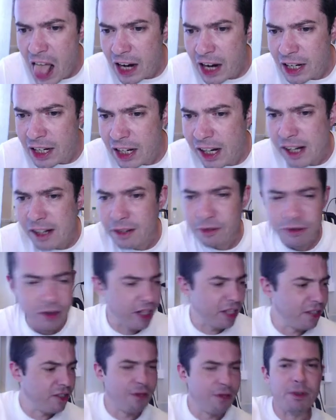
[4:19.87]
God, I'm
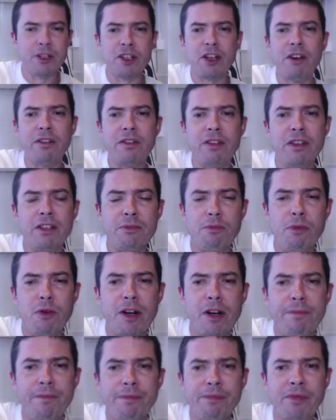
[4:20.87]
drinking too much coffee this
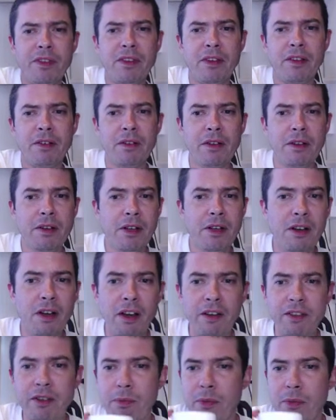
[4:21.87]
morning. I
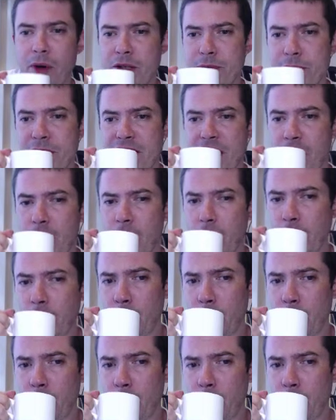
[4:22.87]
have to brush my tongue.